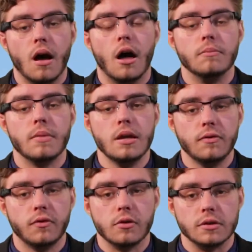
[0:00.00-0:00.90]
On May
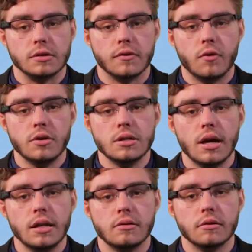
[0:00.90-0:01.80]
first, a
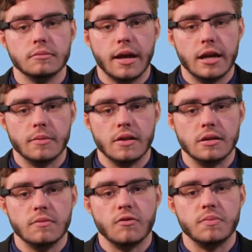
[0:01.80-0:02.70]
forty-nine-year-old man by the
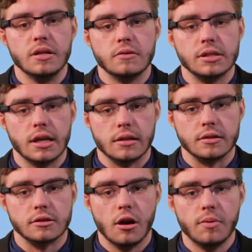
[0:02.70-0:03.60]
name of Peter Sellis